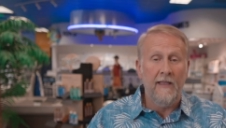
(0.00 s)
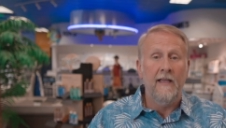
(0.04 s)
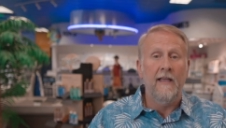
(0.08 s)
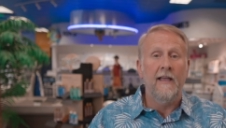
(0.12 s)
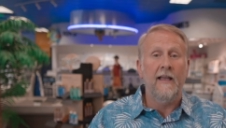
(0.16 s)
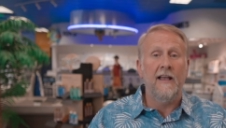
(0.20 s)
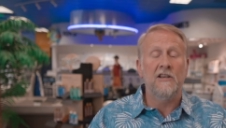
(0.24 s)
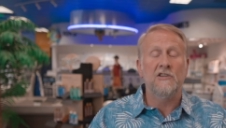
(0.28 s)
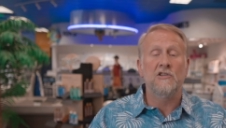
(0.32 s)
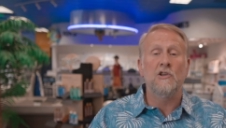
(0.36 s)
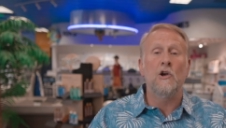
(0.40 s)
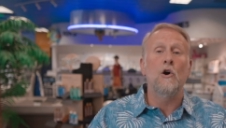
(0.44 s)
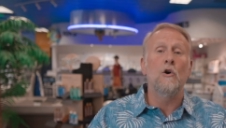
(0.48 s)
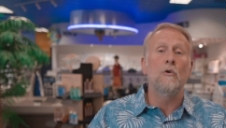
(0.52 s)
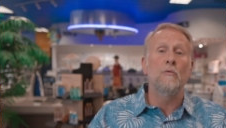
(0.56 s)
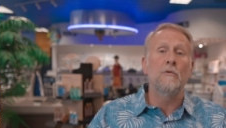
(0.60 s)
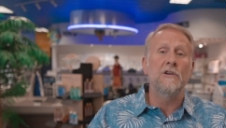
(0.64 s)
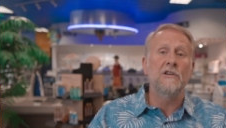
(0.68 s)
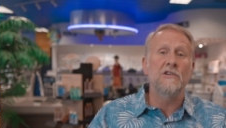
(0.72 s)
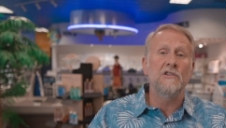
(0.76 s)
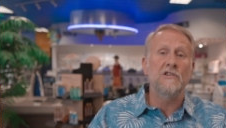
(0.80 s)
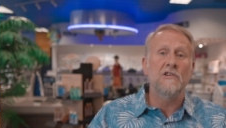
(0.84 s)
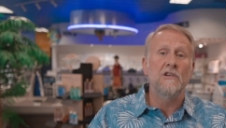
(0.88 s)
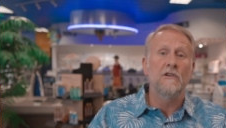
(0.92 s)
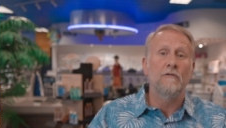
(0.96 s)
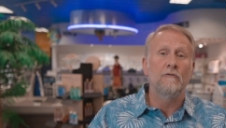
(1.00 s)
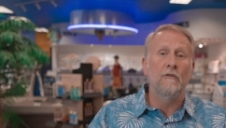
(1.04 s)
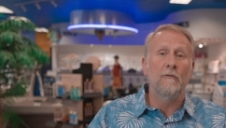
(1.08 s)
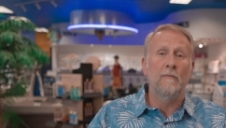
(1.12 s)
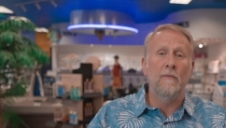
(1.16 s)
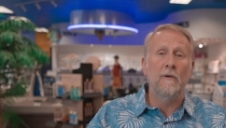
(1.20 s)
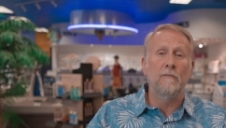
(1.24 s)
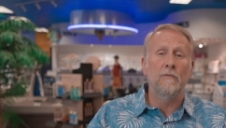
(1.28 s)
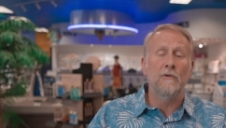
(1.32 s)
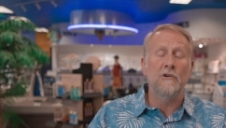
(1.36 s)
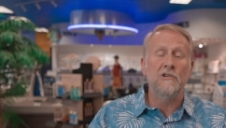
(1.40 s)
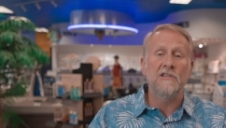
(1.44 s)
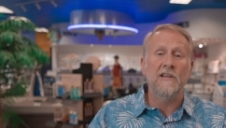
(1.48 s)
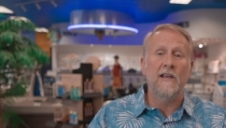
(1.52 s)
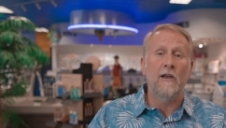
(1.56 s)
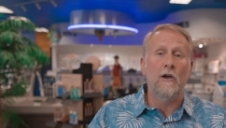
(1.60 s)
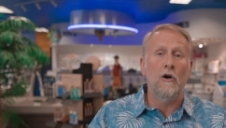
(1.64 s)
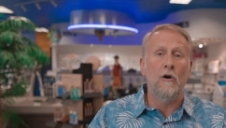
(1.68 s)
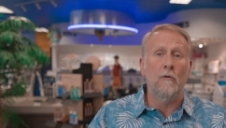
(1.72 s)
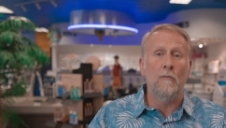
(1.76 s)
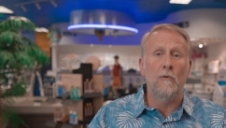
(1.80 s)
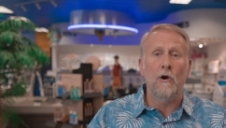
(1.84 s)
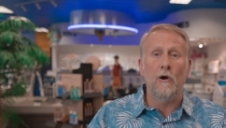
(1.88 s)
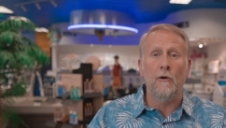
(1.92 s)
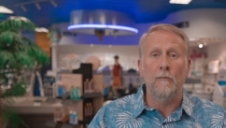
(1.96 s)
As always, remember us at
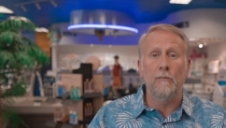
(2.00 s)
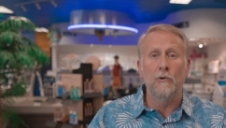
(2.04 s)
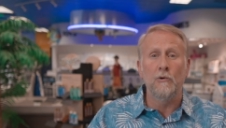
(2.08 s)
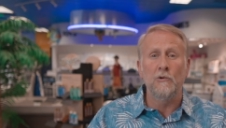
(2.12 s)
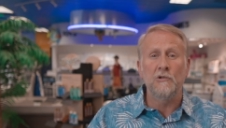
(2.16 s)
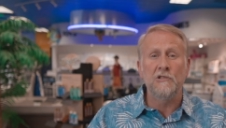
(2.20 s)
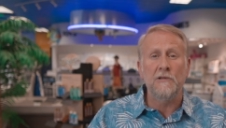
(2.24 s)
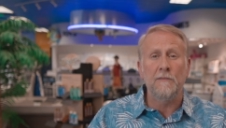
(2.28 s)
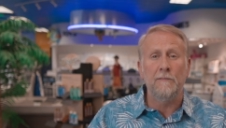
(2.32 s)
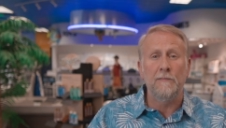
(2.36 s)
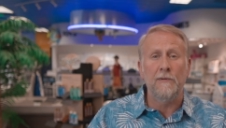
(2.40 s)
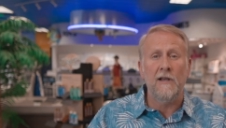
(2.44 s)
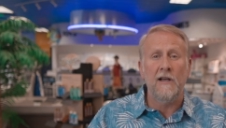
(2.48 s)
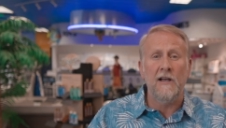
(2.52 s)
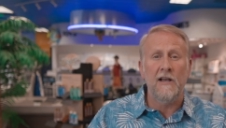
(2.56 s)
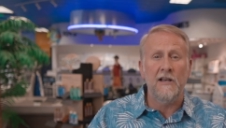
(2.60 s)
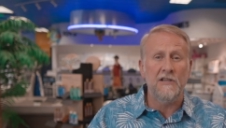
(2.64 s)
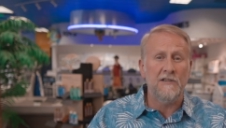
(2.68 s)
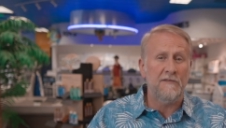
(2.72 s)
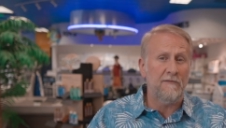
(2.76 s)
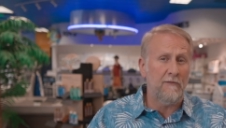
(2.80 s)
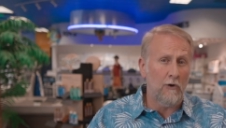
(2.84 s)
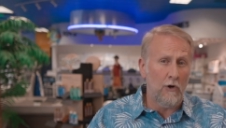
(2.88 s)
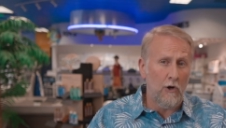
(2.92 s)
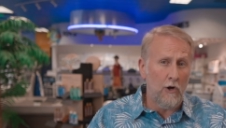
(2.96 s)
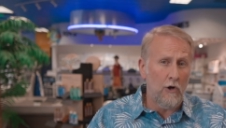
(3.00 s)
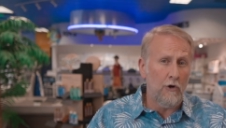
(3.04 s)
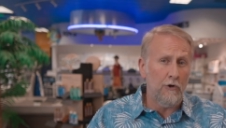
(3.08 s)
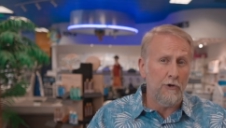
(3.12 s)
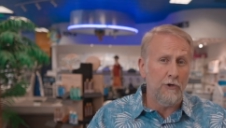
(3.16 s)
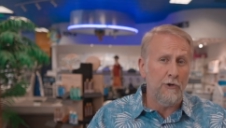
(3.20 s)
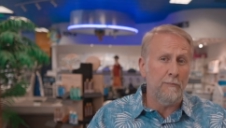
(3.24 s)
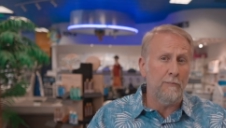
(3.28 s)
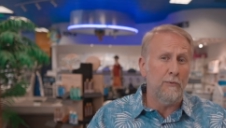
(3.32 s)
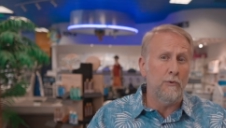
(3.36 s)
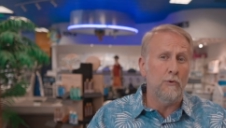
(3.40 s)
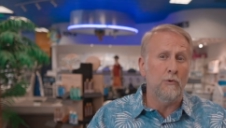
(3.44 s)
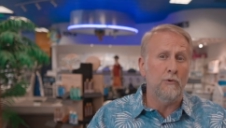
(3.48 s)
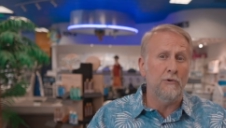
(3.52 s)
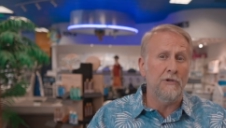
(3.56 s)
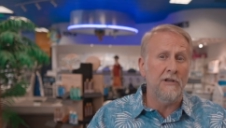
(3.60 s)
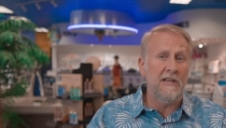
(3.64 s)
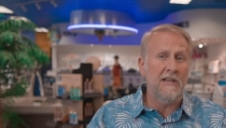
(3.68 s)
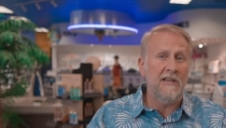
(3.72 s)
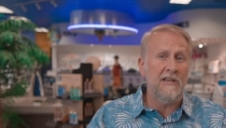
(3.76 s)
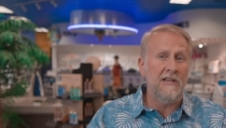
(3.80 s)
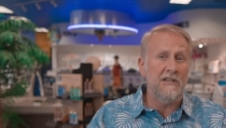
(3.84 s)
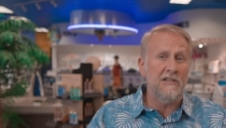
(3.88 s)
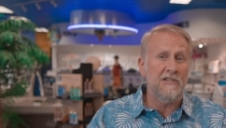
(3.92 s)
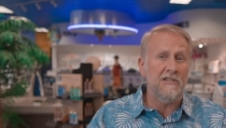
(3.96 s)
Hallmark Pool Supplies for all your pool
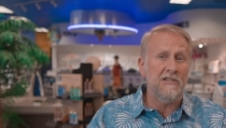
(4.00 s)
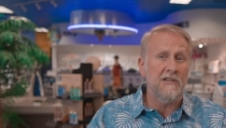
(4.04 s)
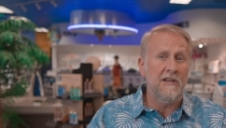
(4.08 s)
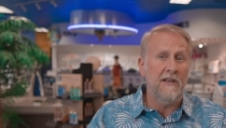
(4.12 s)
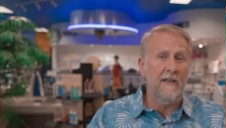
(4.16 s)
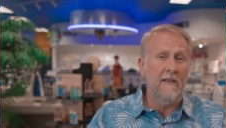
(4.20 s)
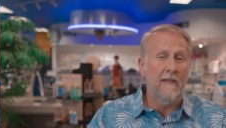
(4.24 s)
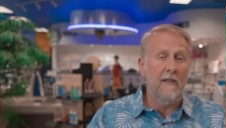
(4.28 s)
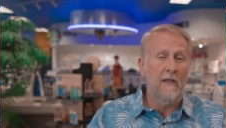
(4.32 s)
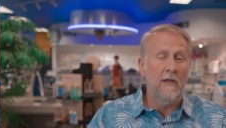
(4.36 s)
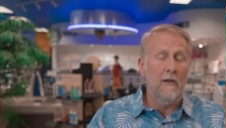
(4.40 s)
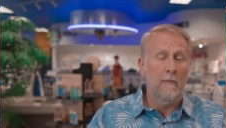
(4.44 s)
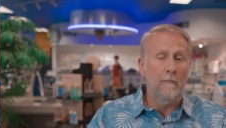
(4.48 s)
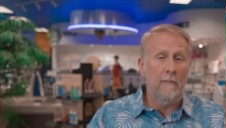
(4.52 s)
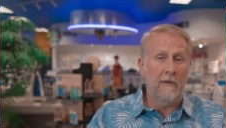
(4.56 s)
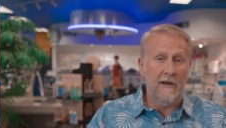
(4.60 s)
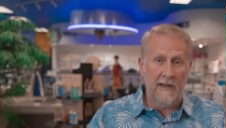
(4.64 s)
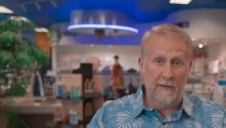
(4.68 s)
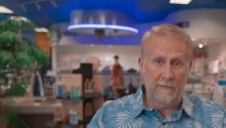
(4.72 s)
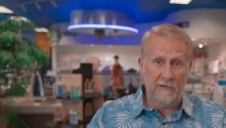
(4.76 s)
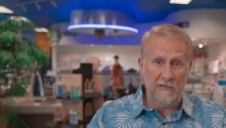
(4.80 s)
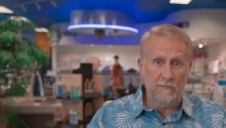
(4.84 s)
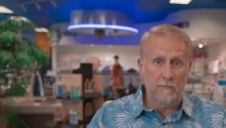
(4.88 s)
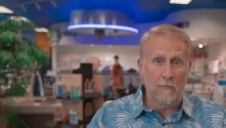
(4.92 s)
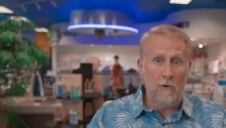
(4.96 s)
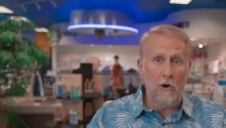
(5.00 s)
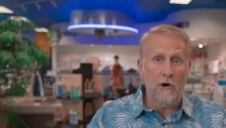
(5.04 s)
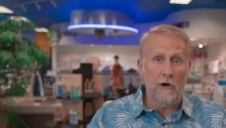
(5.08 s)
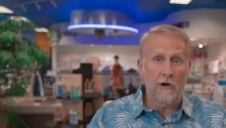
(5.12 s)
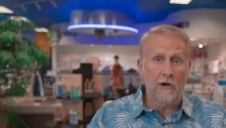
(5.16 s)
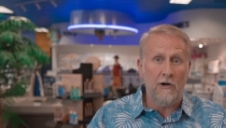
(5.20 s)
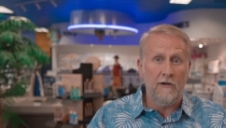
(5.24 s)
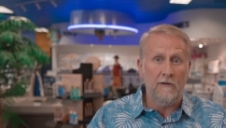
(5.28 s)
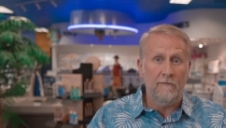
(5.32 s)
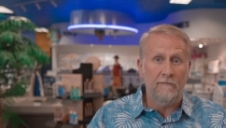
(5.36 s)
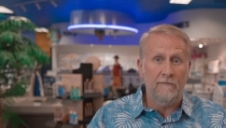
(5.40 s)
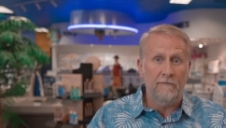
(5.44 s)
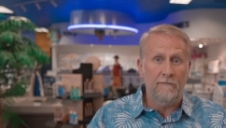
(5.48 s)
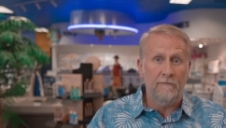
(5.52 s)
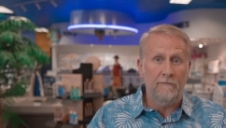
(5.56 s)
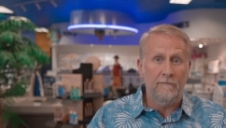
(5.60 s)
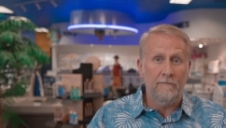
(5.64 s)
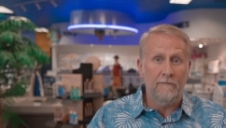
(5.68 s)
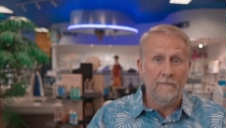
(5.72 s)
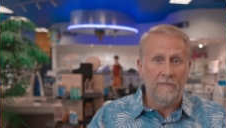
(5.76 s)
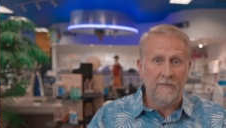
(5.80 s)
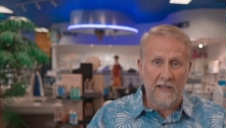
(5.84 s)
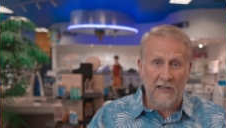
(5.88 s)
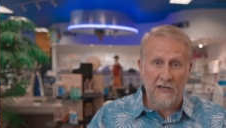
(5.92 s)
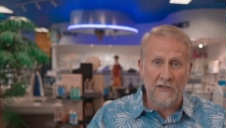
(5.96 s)
needs. My name is Mark.
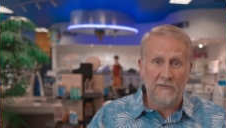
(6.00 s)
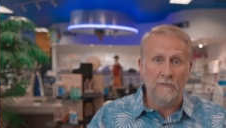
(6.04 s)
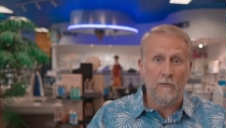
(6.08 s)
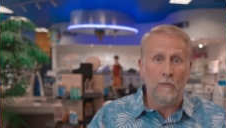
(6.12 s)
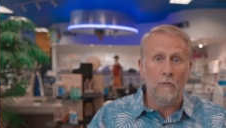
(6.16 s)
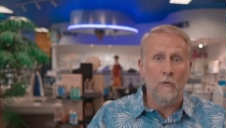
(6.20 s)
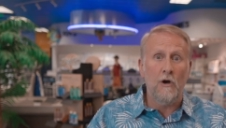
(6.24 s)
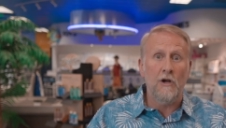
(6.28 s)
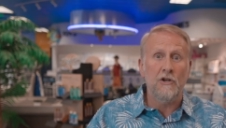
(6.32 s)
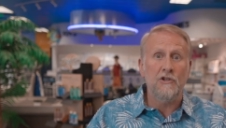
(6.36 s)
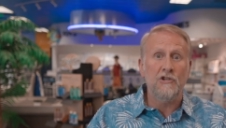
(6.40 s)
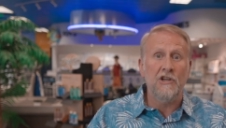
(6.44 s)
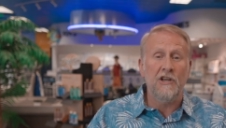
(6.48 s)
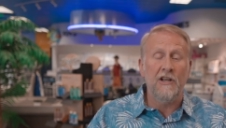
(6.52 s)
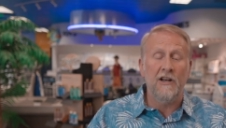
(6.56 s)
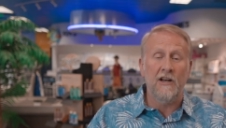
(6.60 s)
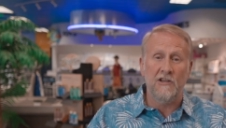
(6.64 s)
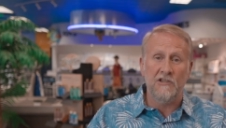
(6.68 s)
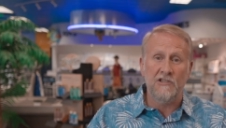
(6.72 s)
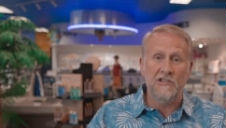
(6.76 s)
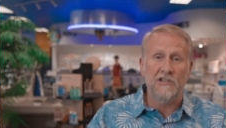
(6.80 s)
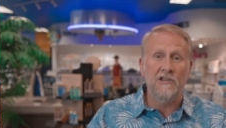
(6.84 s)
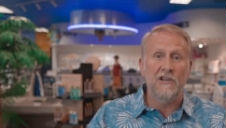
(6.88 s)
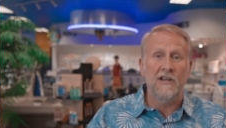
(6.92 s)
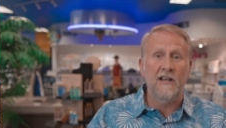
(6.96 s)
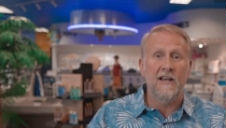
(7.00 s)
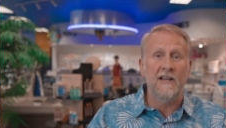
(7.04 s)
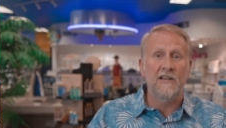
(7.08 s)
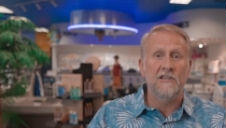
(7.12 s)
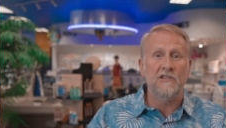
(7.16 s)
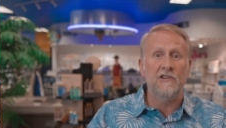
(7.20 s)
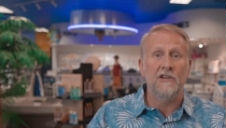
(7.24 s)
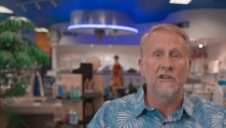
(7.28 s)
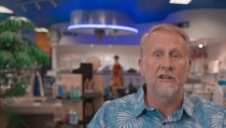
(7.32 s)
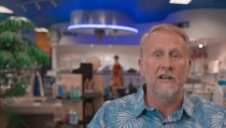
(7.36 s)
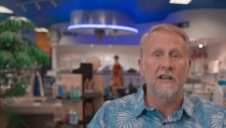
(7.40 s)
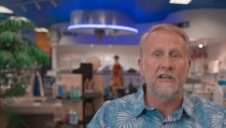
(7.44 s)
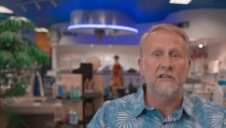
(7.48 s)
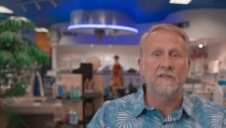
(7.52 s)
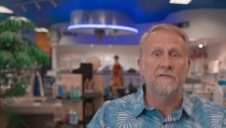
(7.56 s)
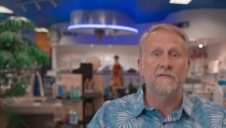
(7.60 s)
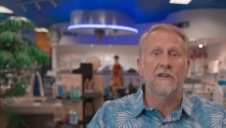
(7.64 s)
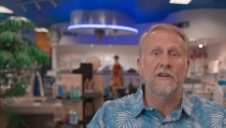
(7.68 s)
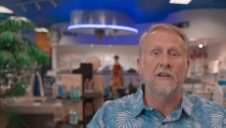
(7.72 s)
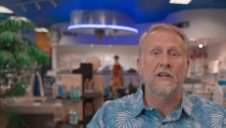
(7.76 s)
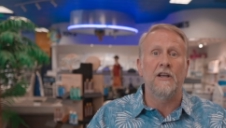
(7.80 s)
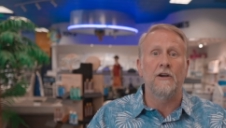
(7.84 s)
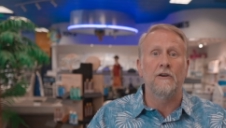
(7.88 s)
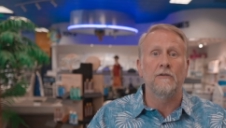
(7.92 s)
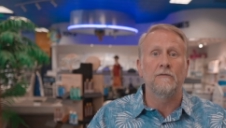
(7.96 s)
Thanks for watching, and I'll see you guys on the next
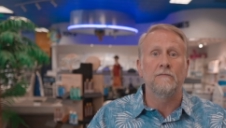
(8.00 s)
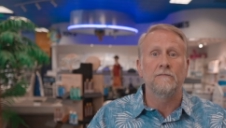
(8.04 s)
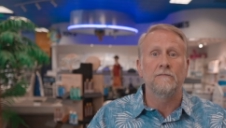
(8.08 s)
video.